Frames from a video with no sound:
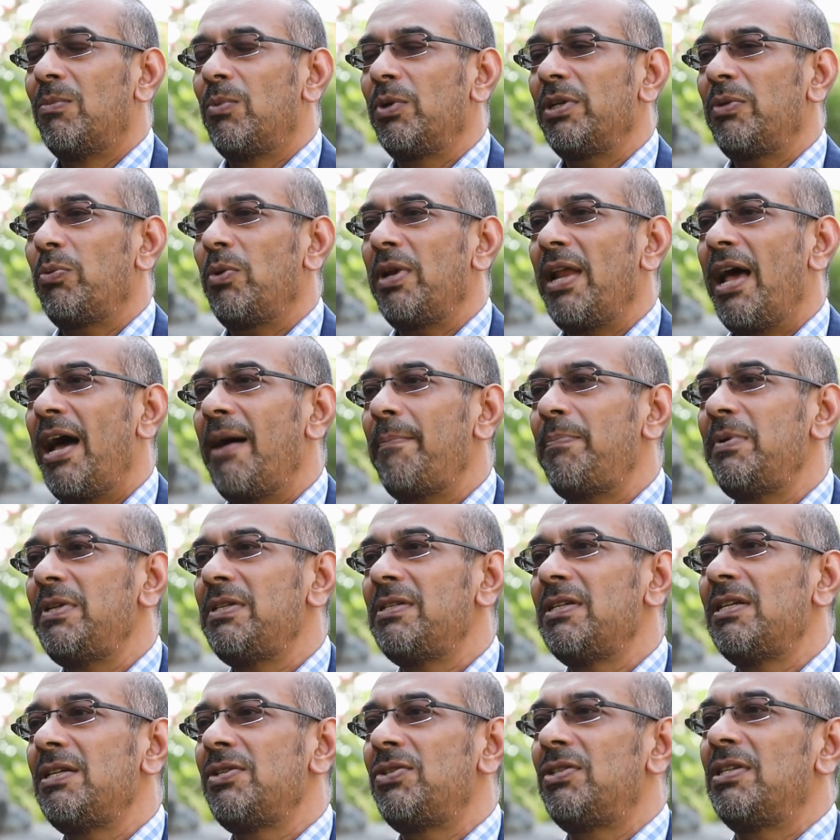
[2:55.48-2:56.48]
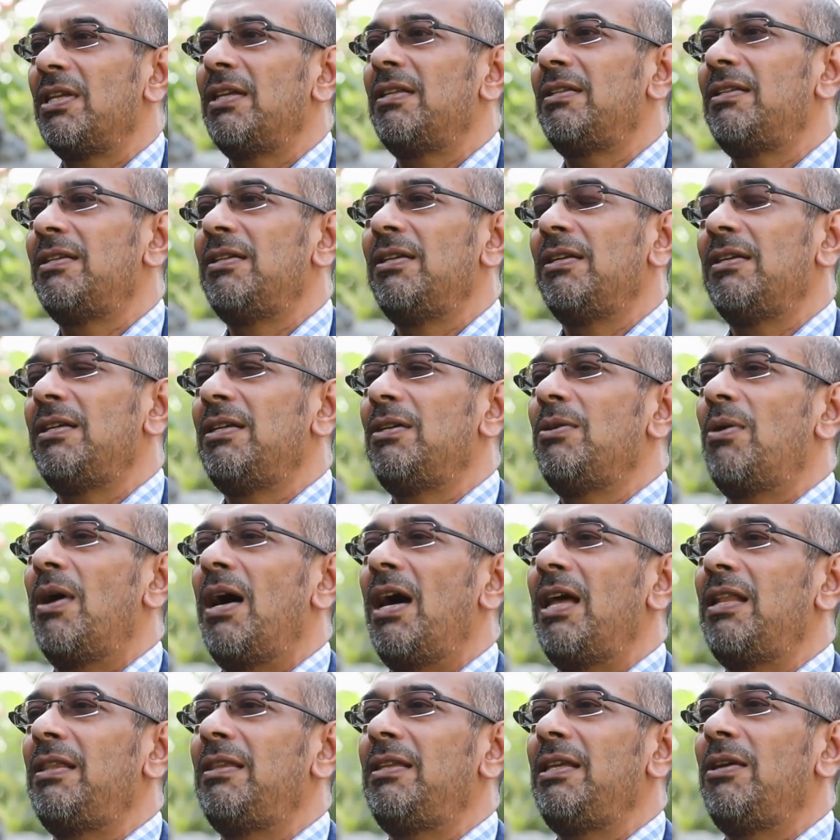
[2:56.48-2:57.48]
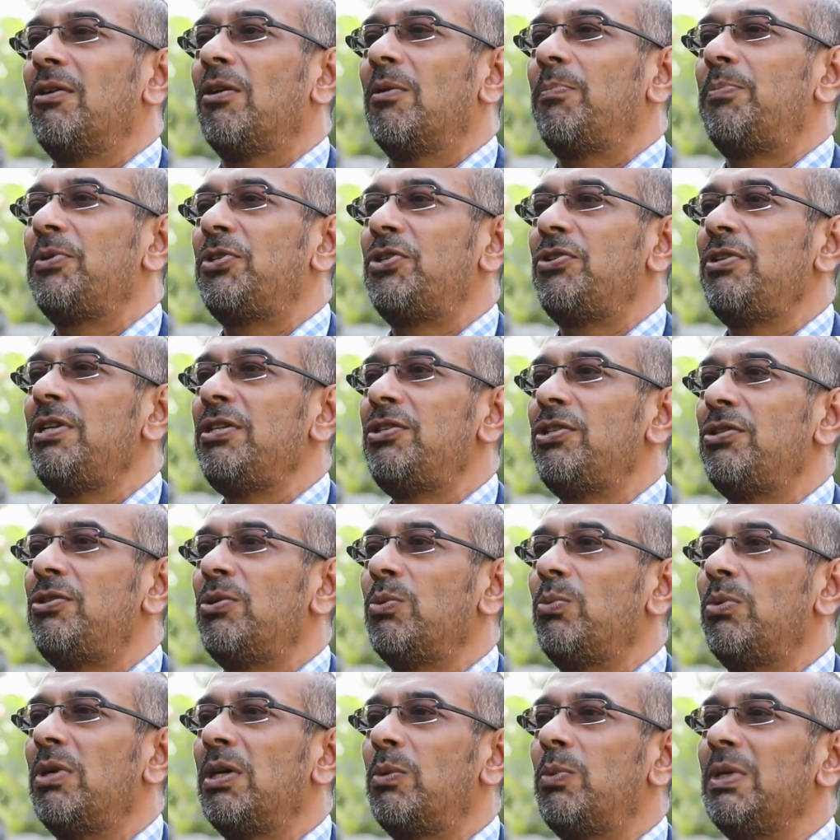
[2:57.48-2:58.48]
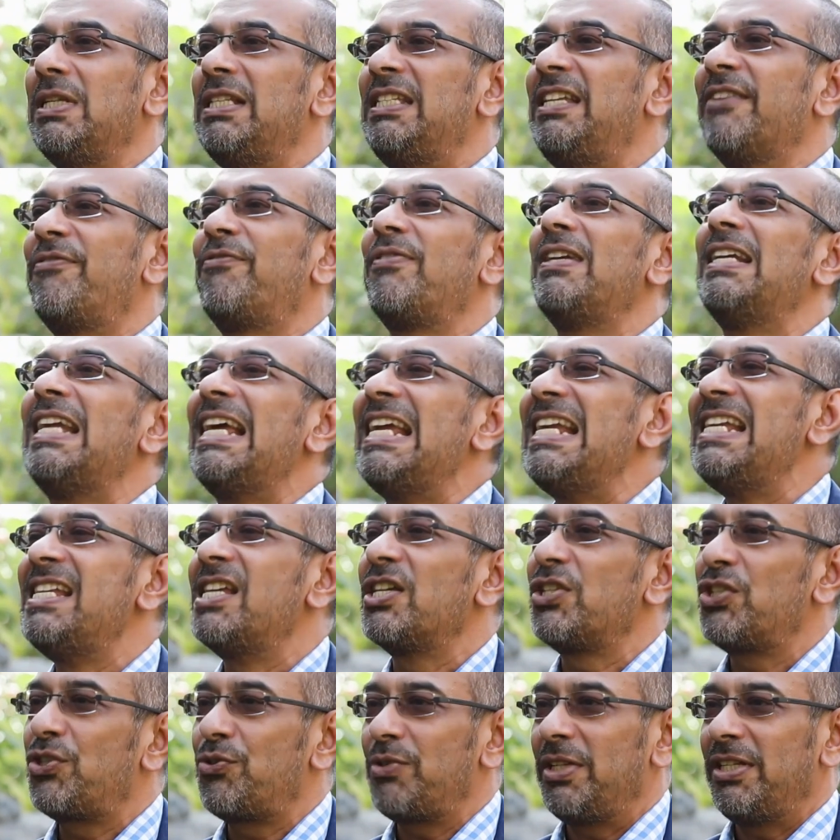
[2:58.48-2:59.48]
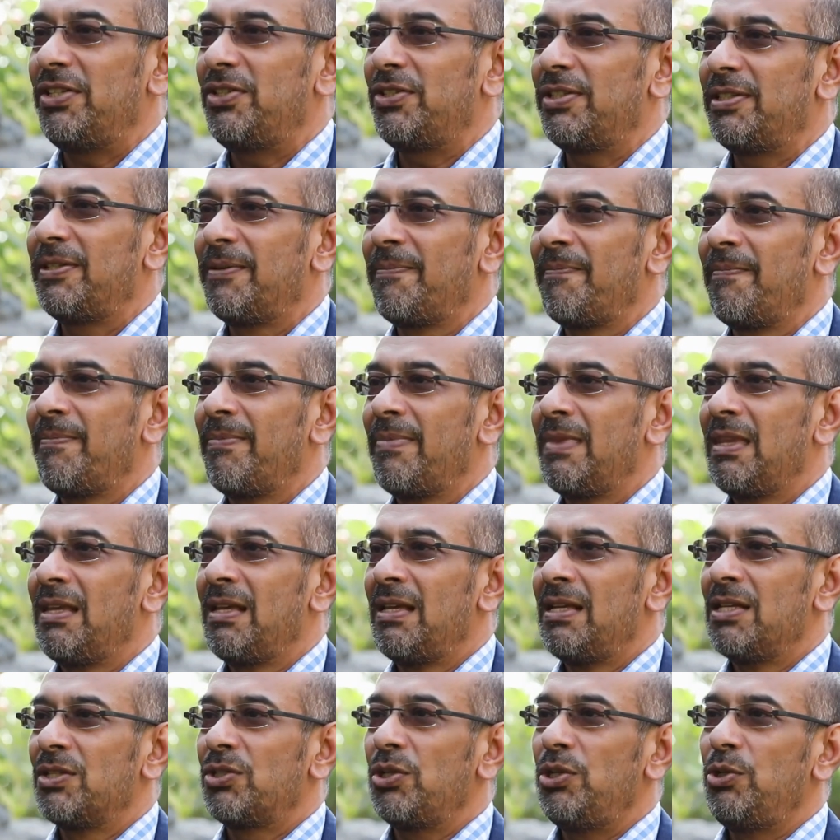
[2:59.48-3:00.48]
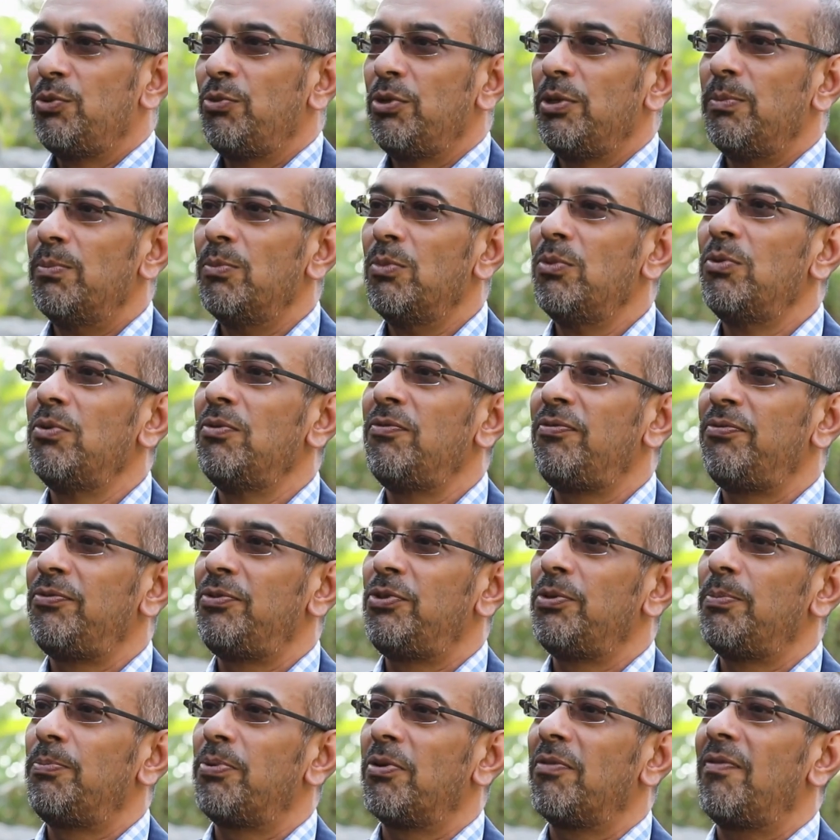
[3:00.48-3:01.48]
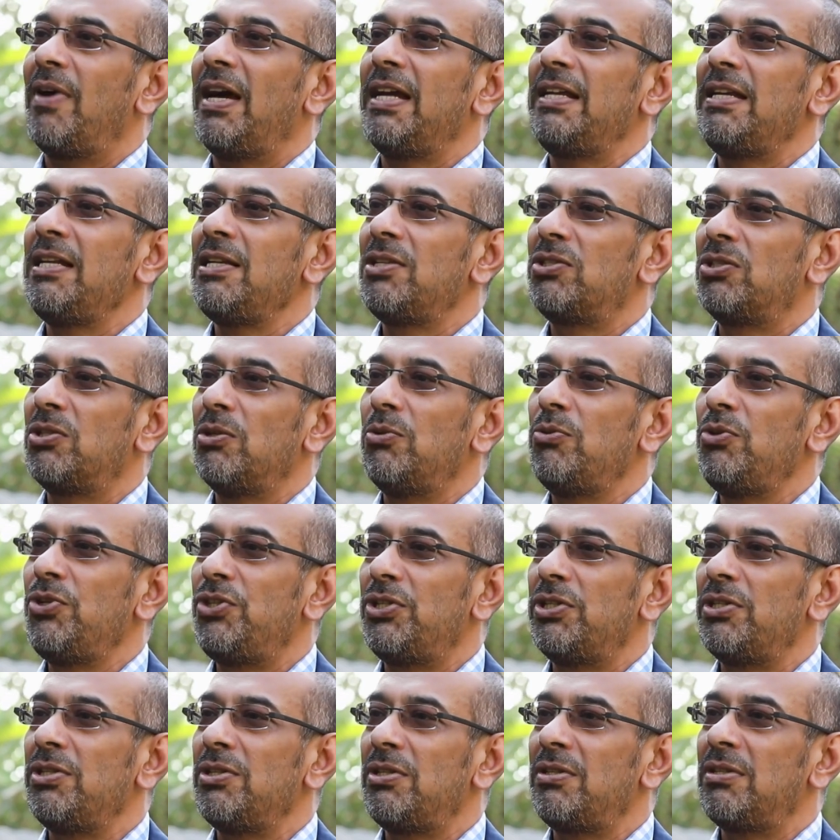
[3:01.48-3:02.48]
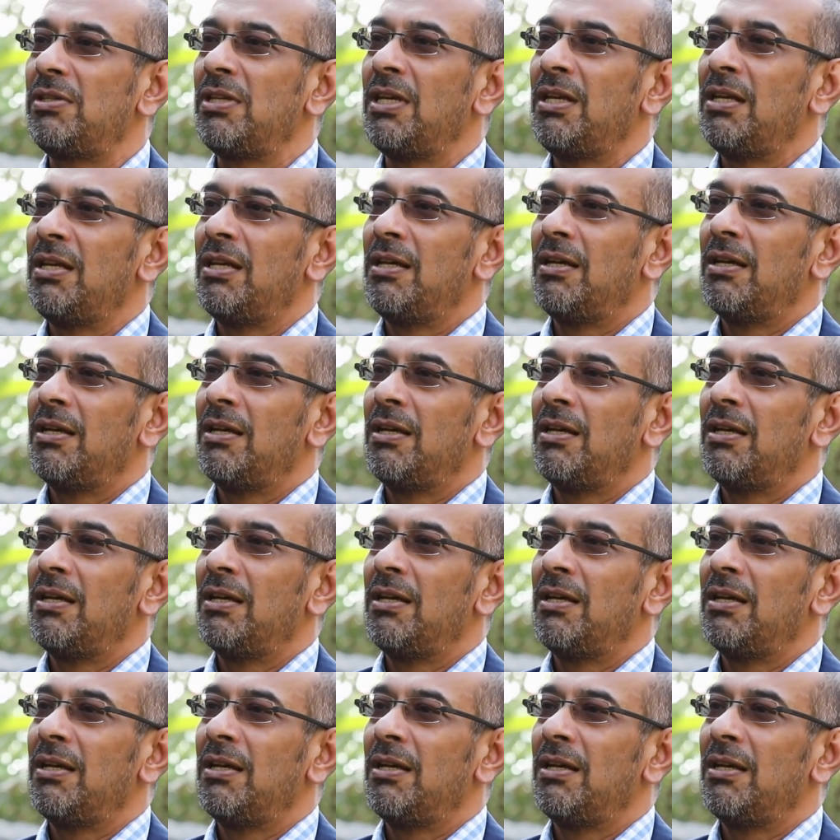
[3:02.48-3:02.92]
what happened is that you had the opportunity to work with different industries. So you would move to providing solutions